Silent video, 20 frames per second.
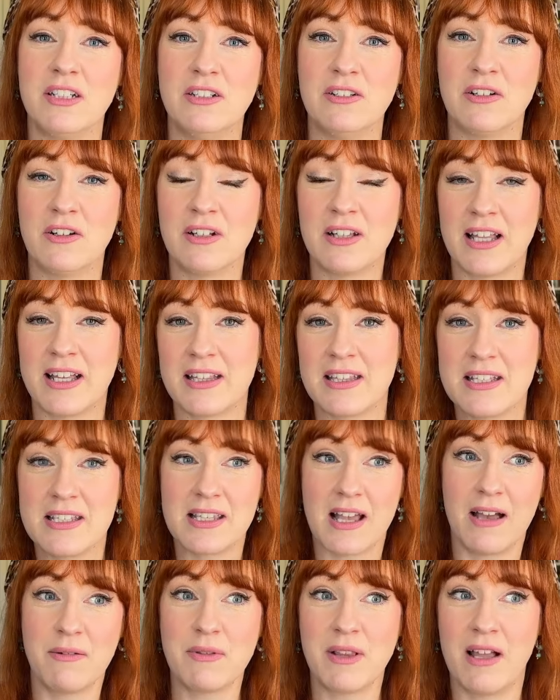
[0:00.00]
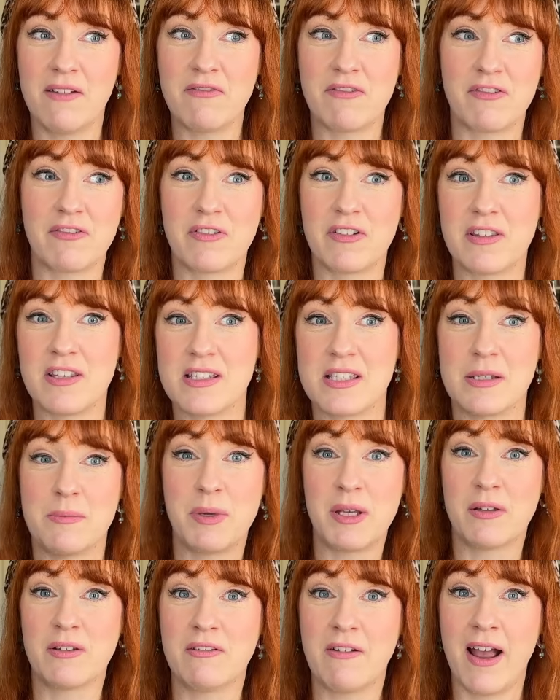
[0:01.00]
like this, I would love for this to
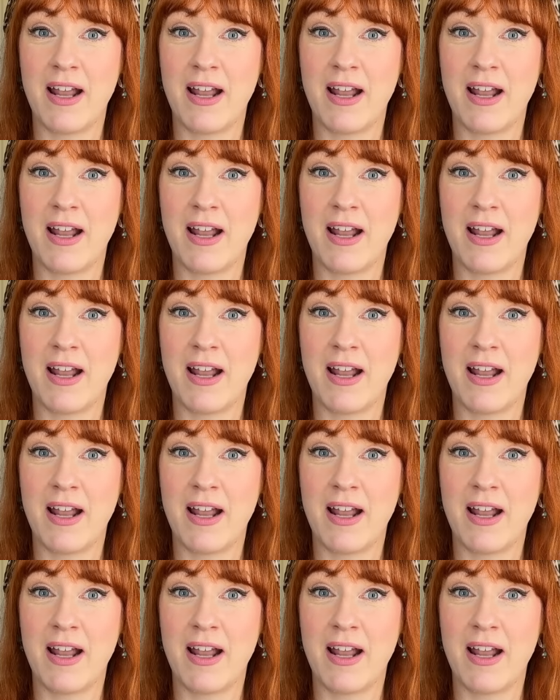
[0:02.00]
be on the